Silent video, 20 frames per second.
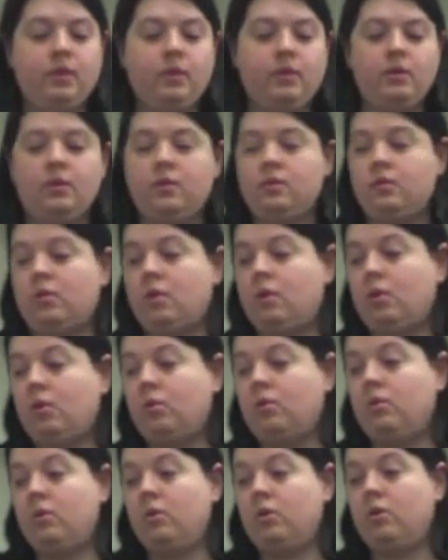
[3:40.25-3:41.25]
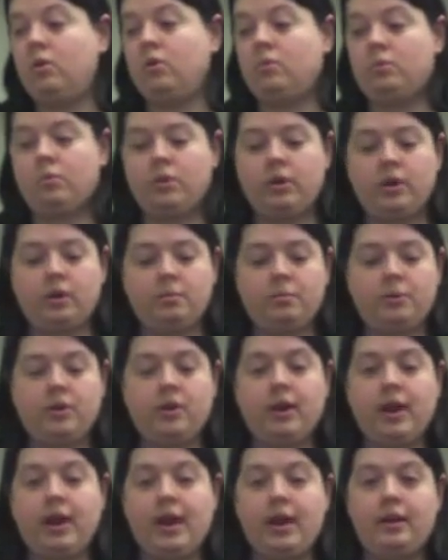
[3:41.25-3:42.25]
So, we're going to put
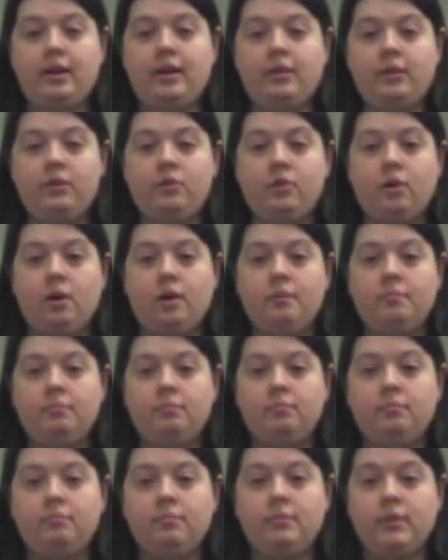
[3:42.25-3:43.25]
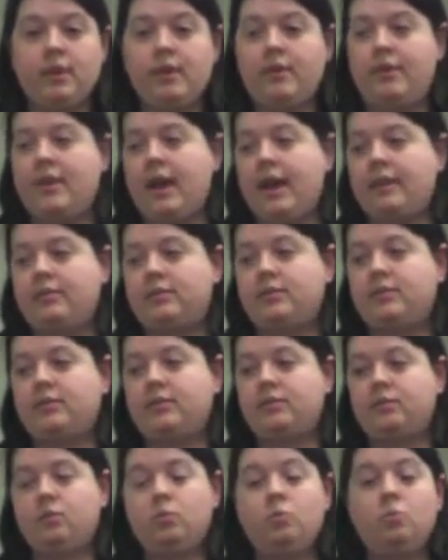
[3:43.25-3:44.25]
our hand on the drum, and that's
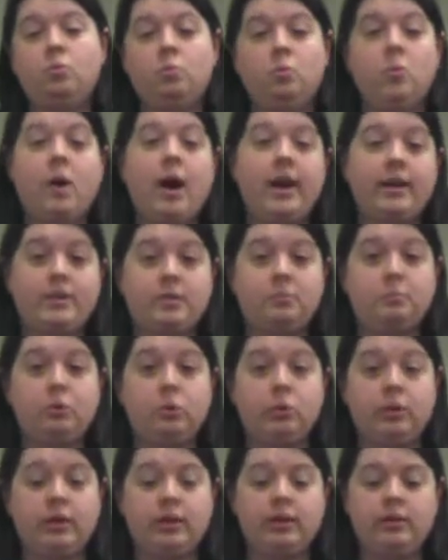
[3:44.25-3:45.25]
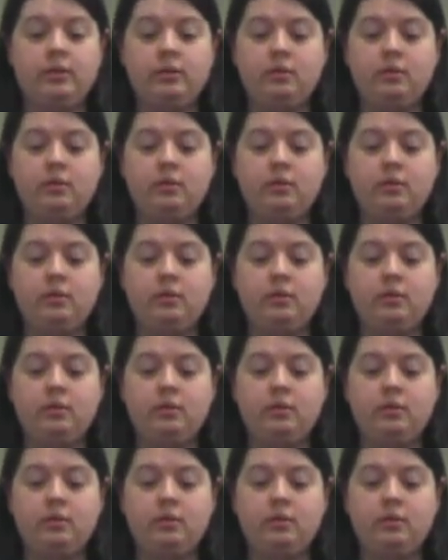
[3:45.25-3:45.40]
why it's muted.